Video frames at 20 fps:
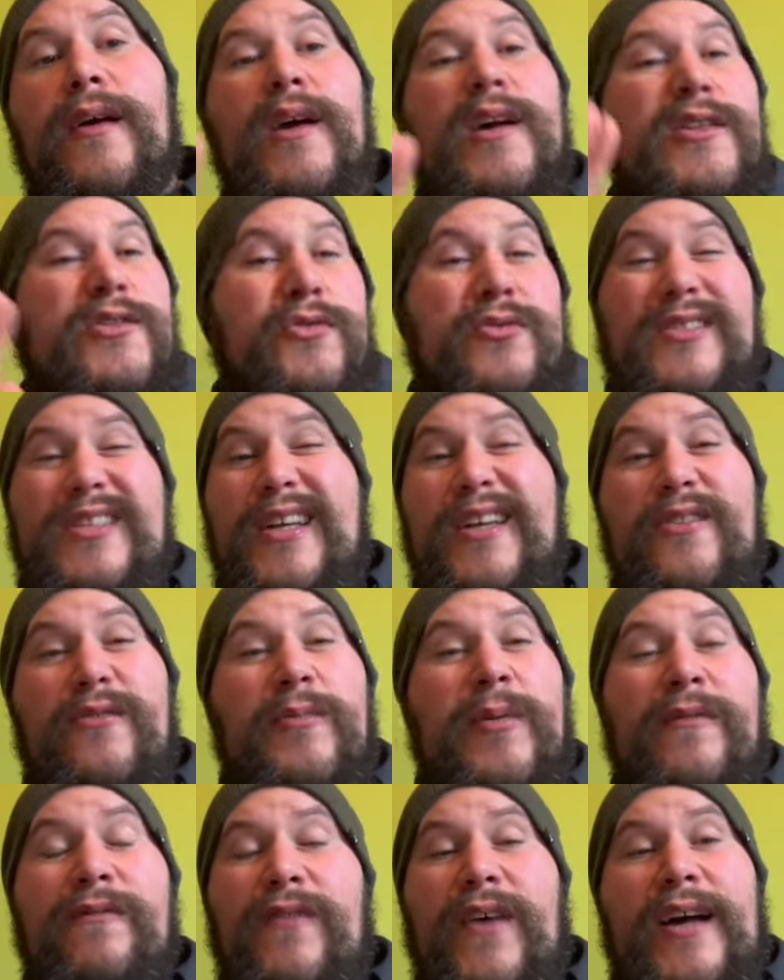So say you've
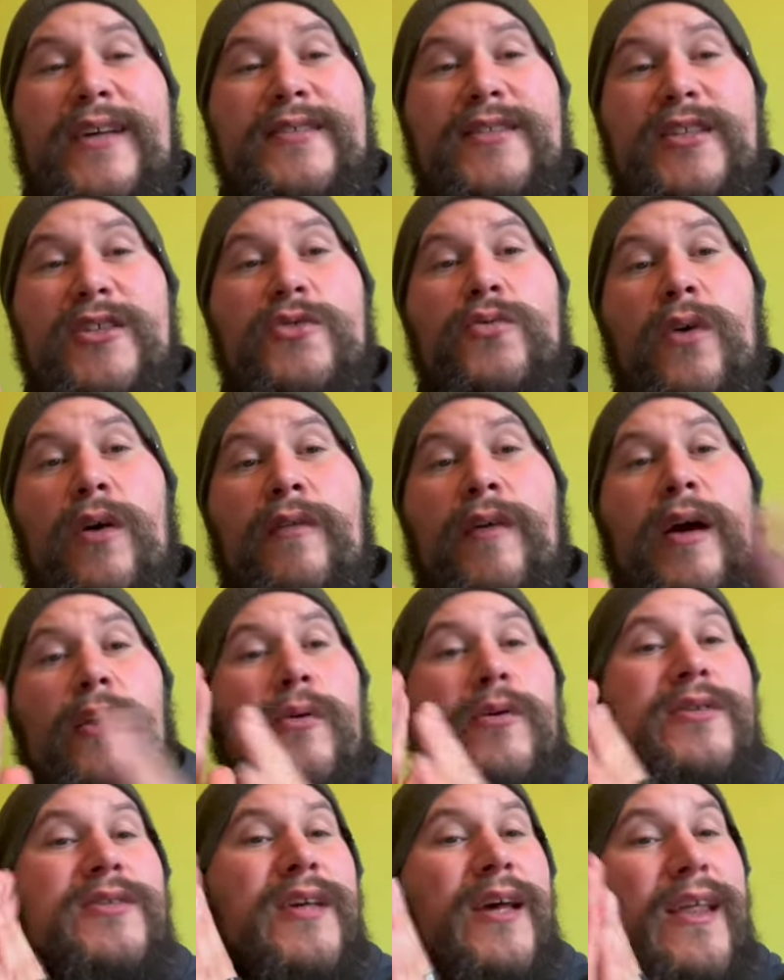been fasting 12
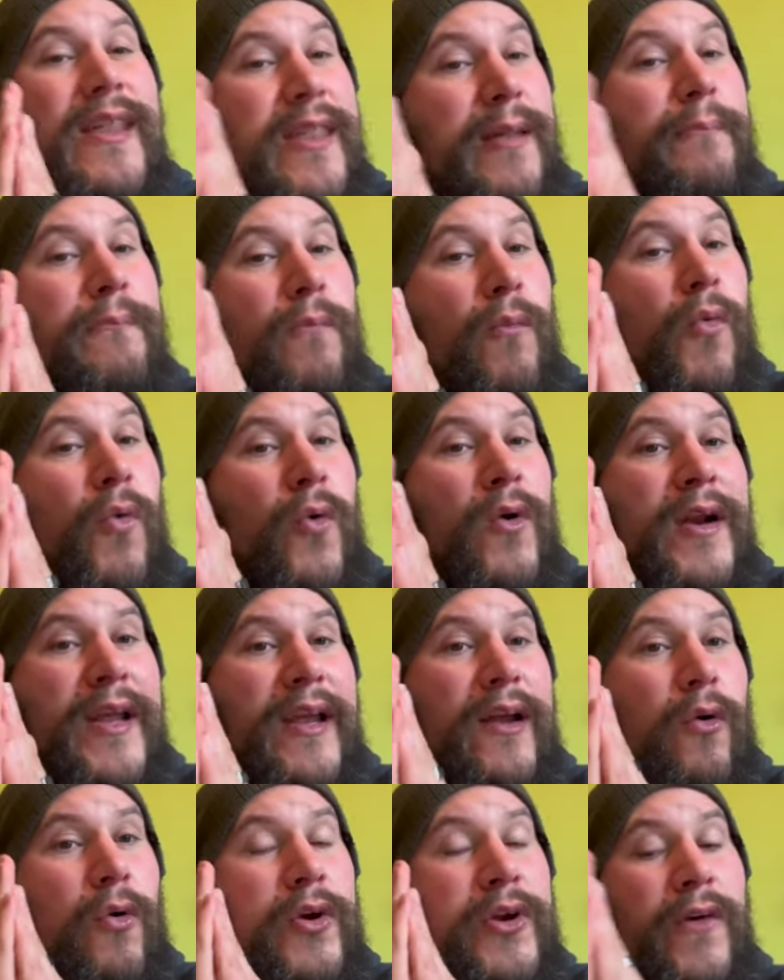hours, the
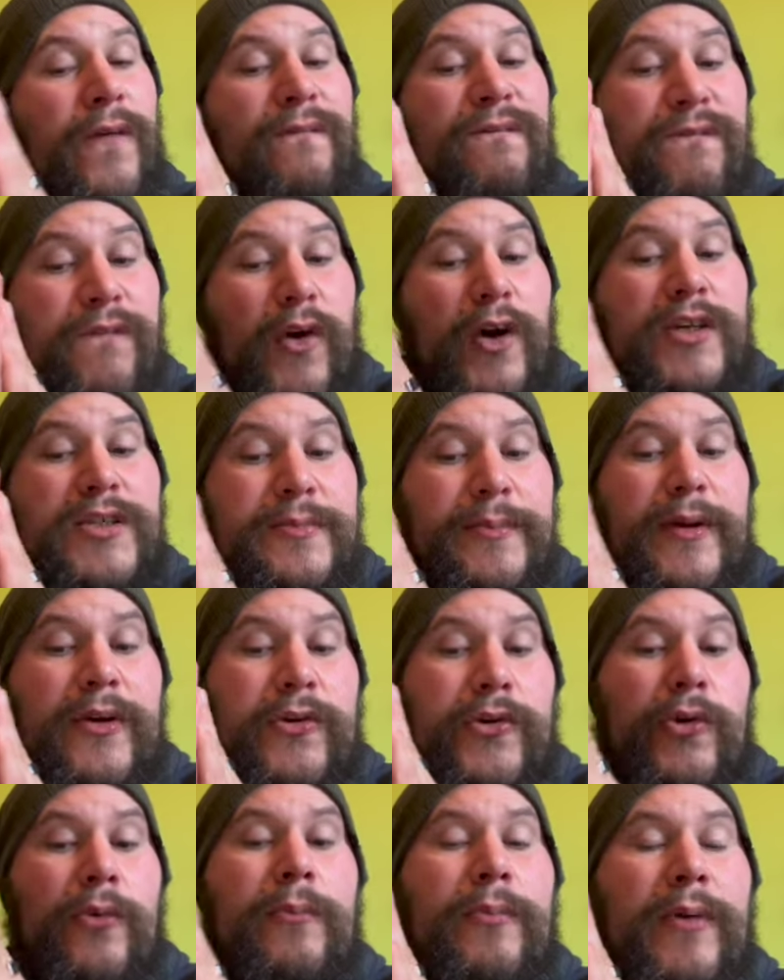morning or your first meal,
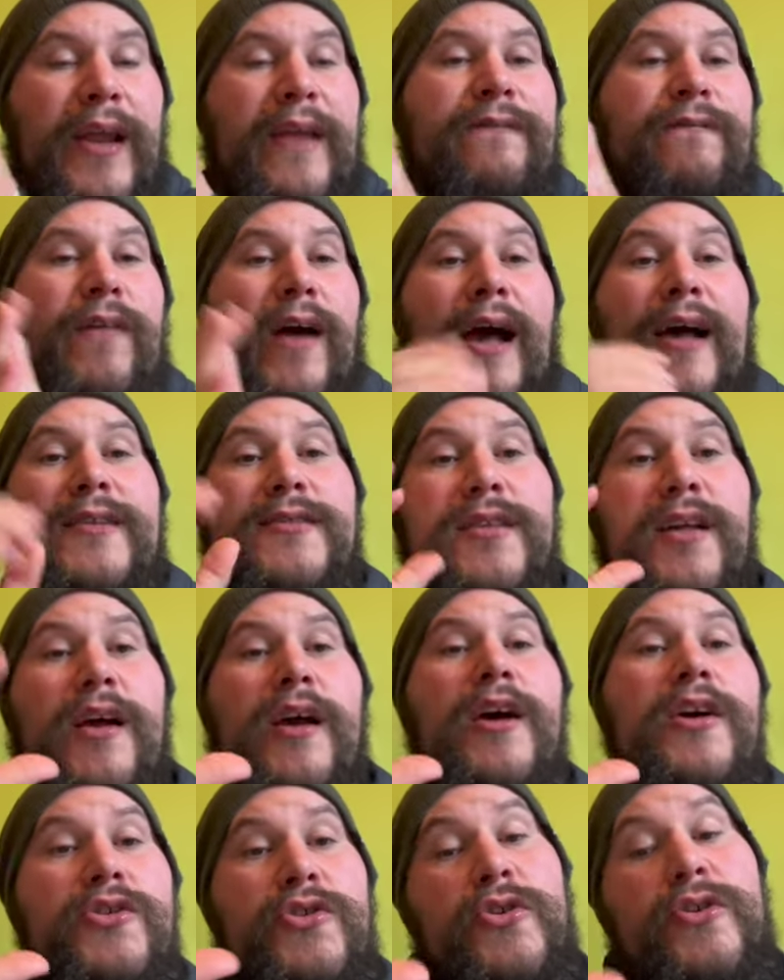your break fast,
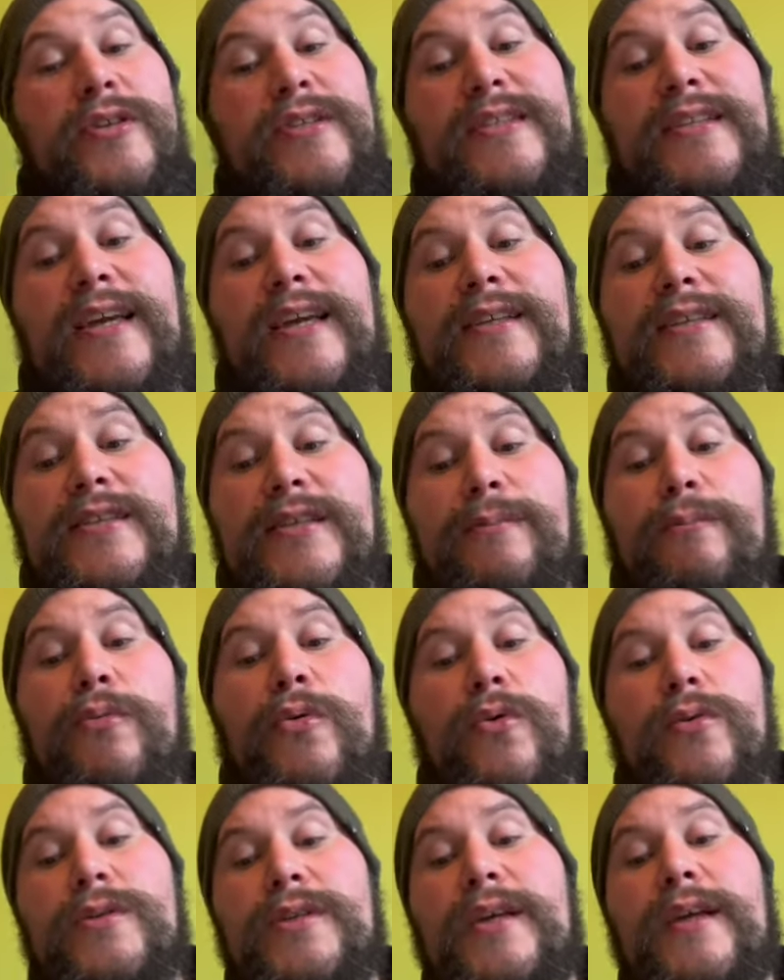should contain some
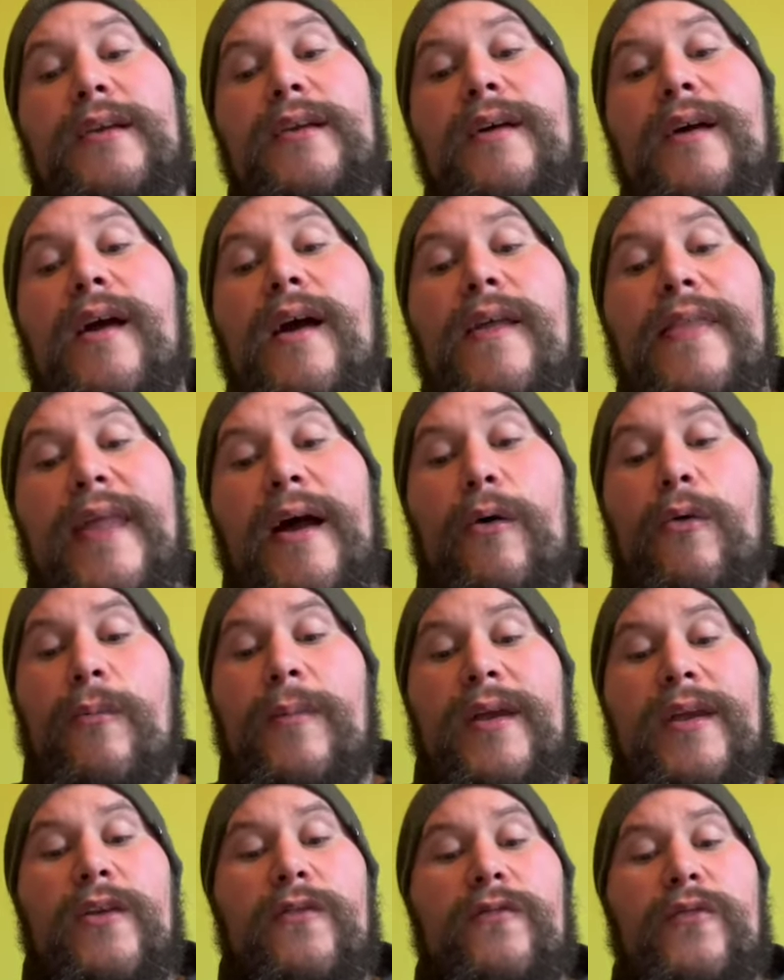protein that will
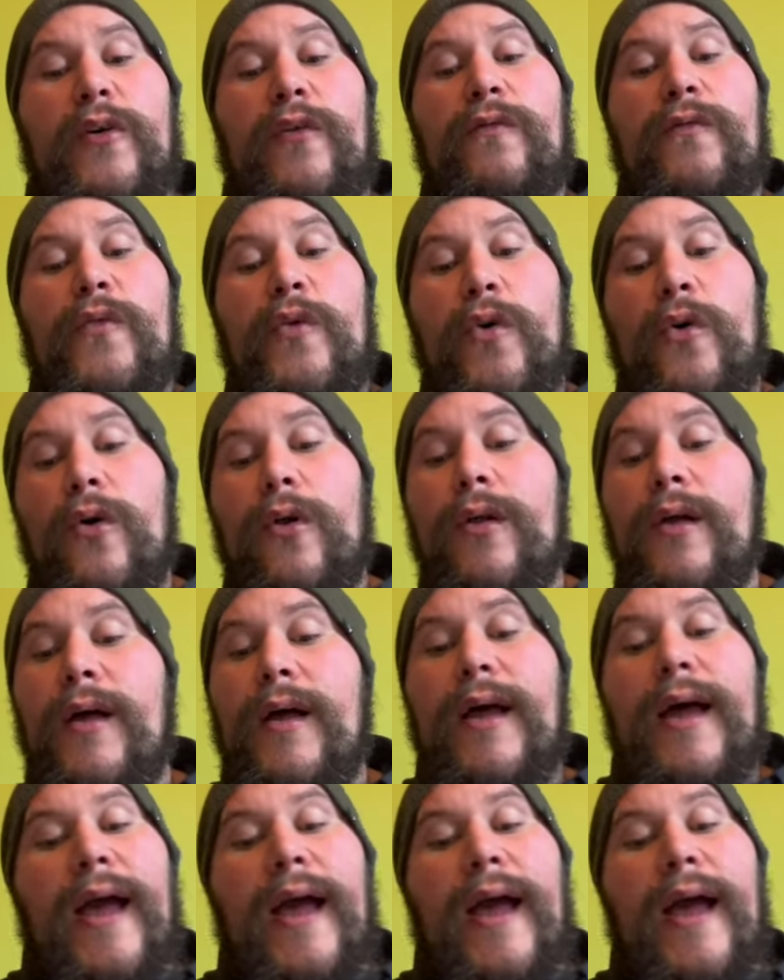make you feel full.